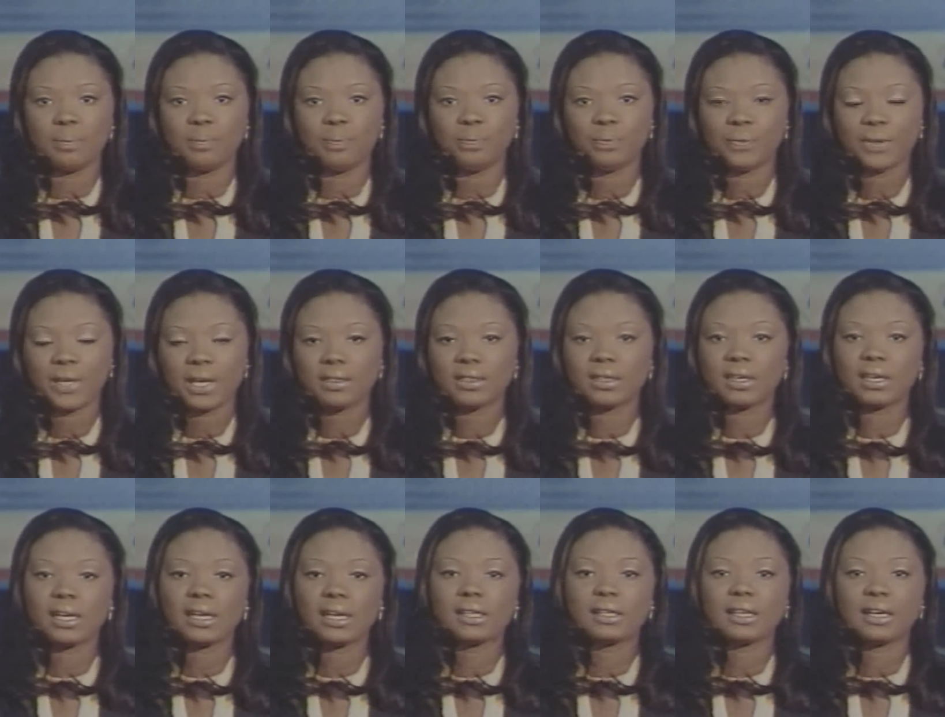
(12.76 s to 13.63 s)
The
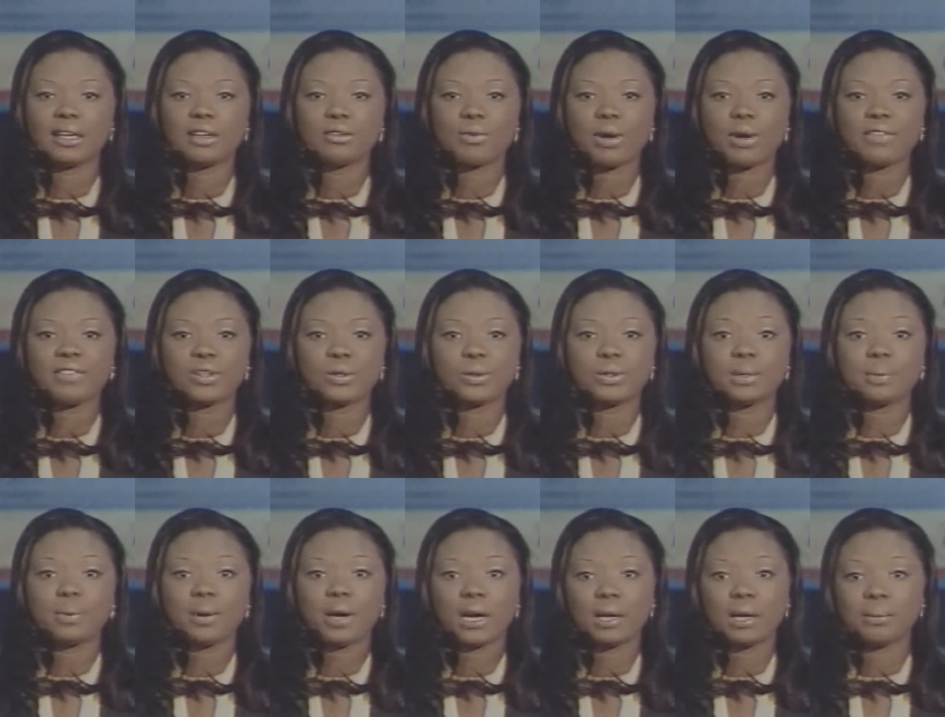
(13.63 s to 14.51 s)
Inland Revenue
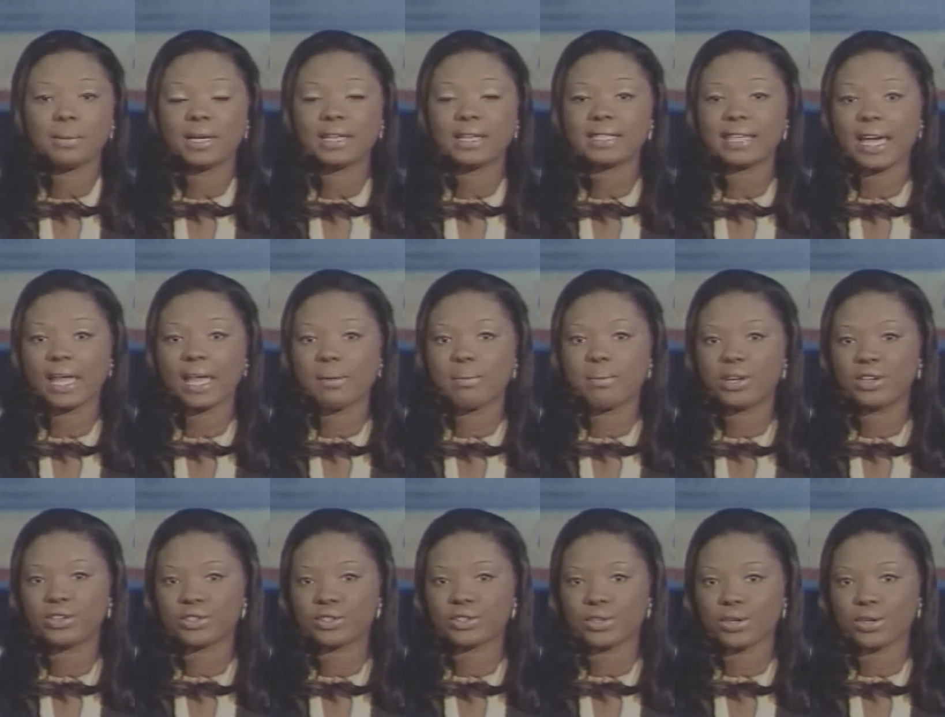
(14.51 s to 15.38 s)
Department
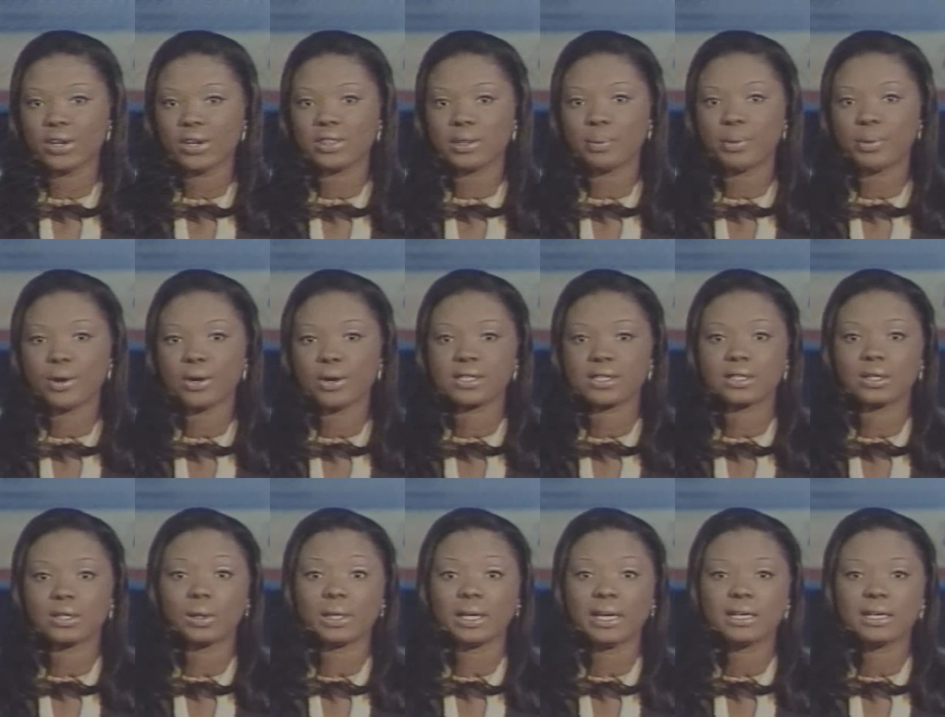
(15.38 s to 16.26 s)
administered the Personal
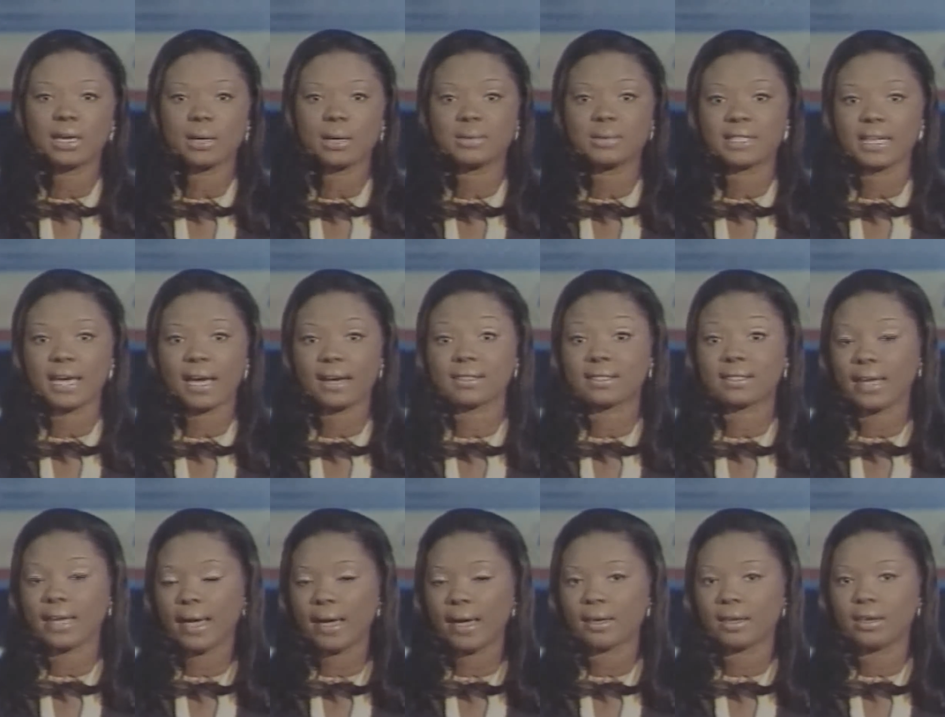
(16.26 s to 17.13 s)
Income Tax
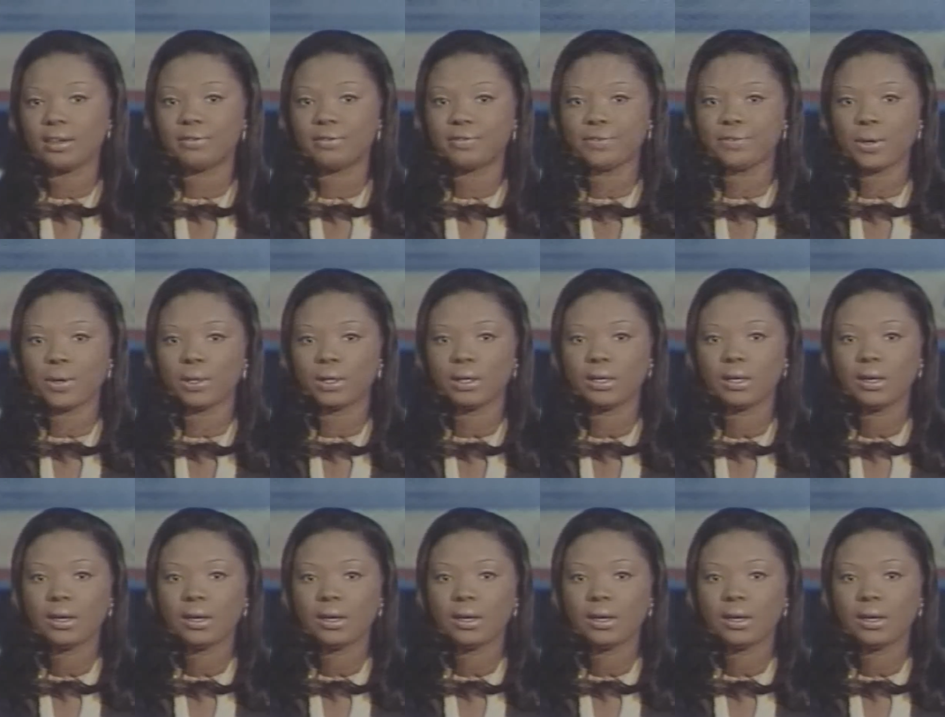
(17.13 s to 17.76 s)
Act in full,